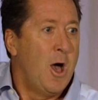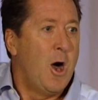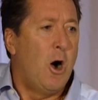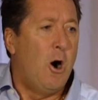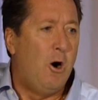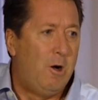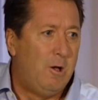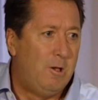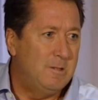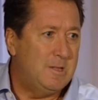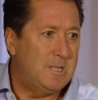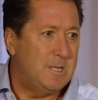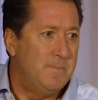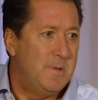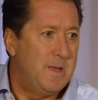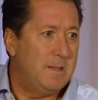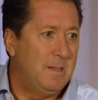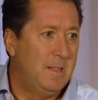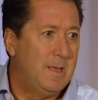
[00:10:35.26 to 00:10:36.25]

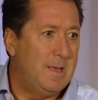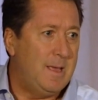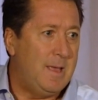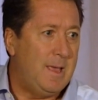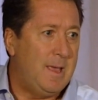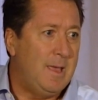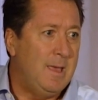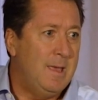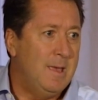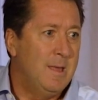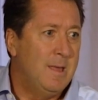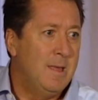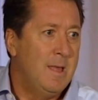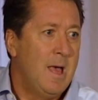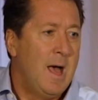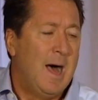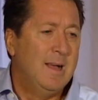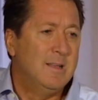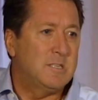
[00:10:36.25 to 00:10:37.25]
ultimately
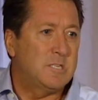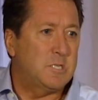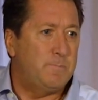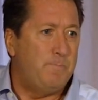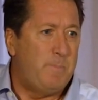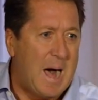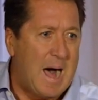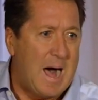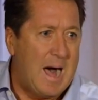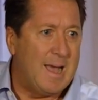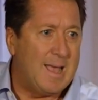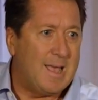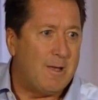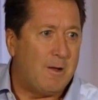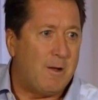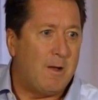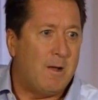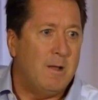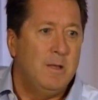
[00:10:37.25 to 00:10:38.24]

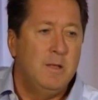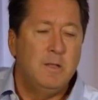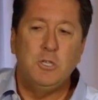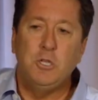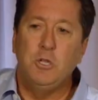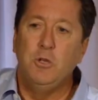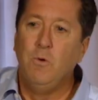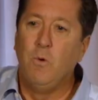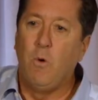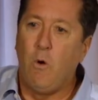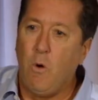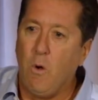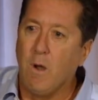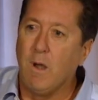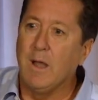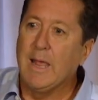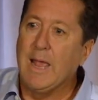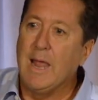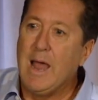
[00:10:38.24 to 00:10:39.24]
aspire to
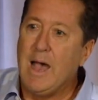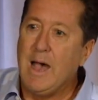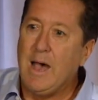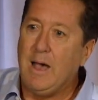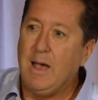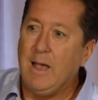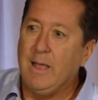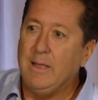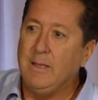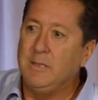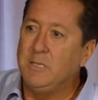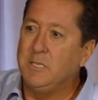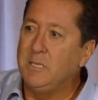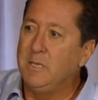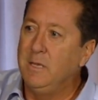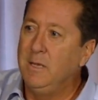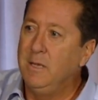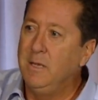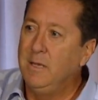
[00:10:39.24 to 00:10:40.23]

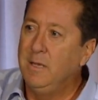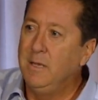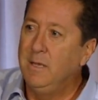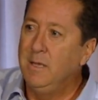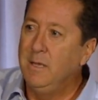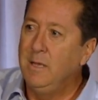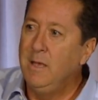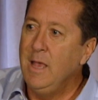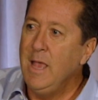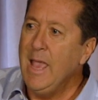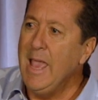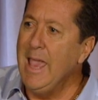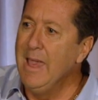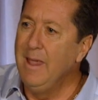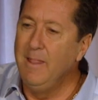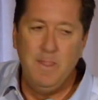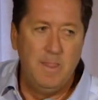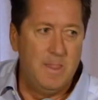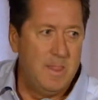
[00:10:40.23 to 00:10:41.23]
organize
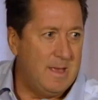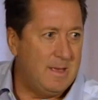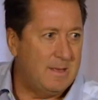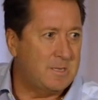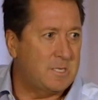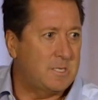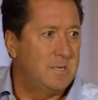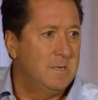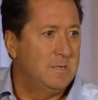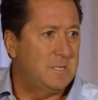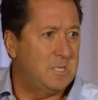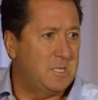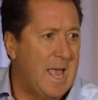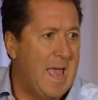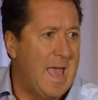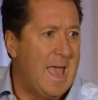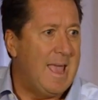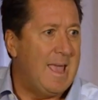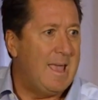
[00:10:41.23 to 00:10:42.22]
in this
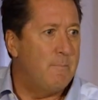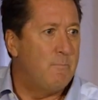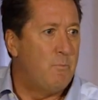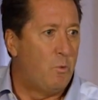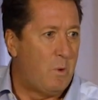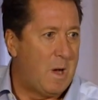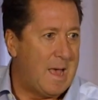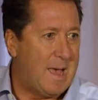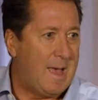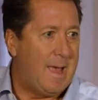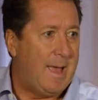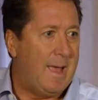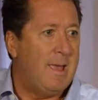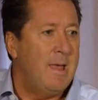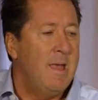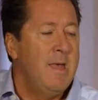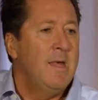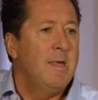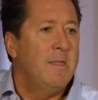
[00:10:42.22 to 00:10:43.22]
same
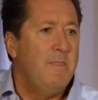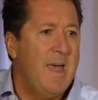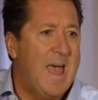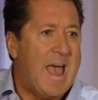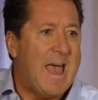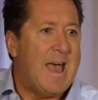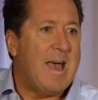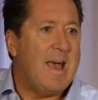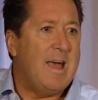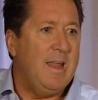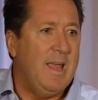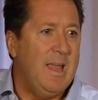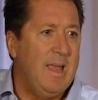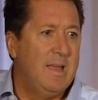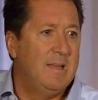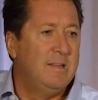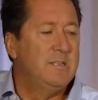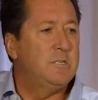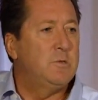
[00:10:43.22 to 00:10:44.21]
way. That
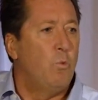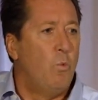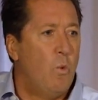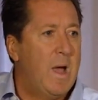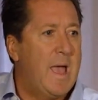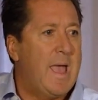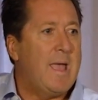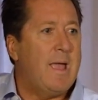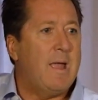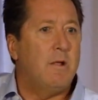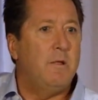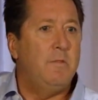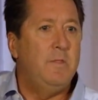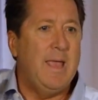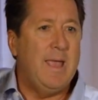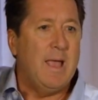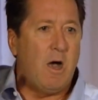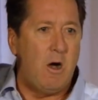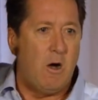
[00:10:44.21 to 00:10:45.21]
is where
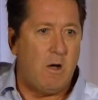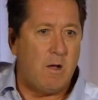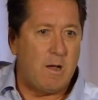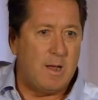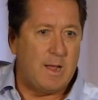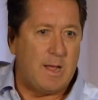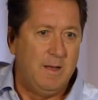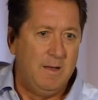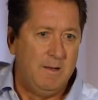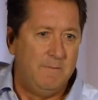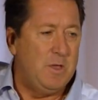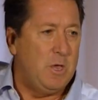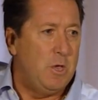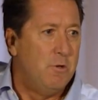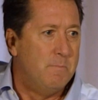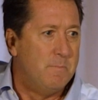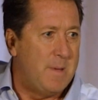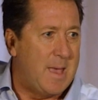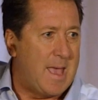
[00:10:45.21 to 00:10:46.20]
the arc of
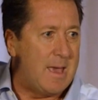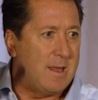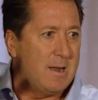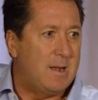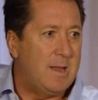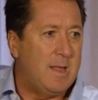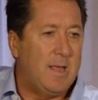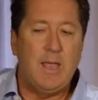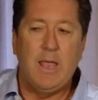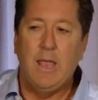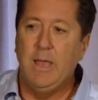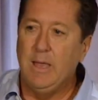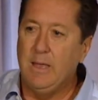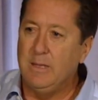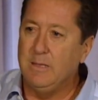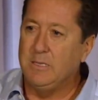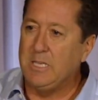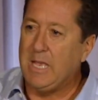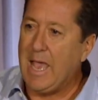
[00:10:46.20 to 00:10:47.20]
humanity
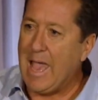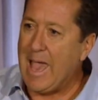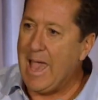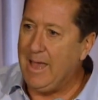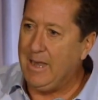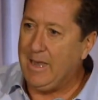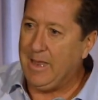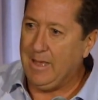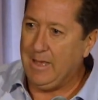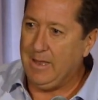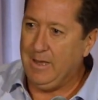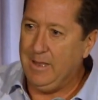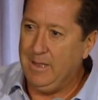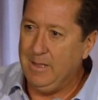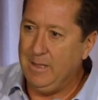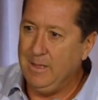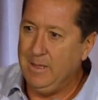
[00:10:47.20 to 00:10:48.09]
is headed,